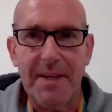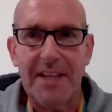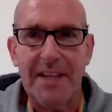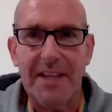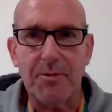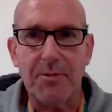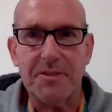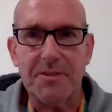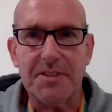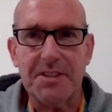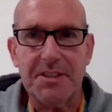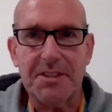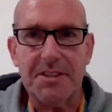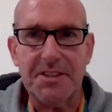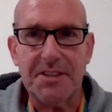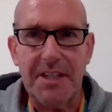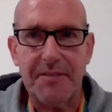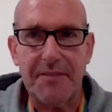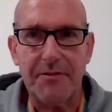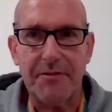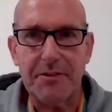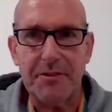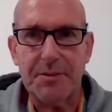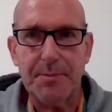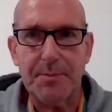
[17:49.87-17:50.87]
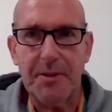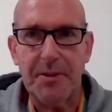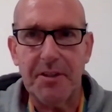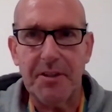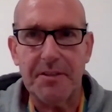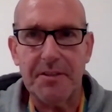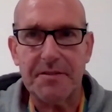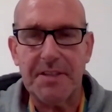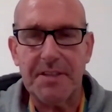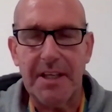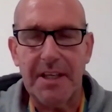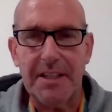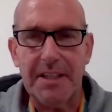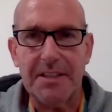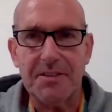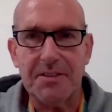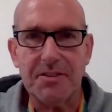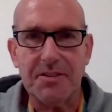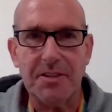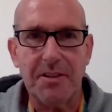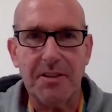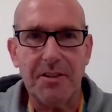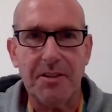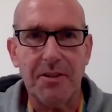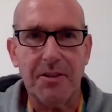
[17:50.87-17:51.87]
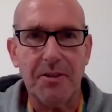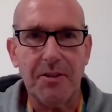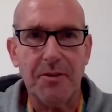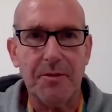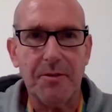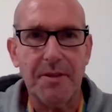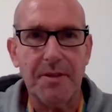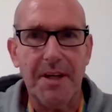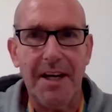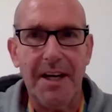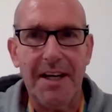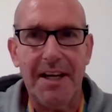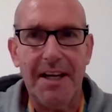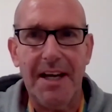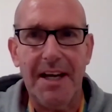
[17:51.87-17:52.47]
I'd wanted a shed for his birthday, so I,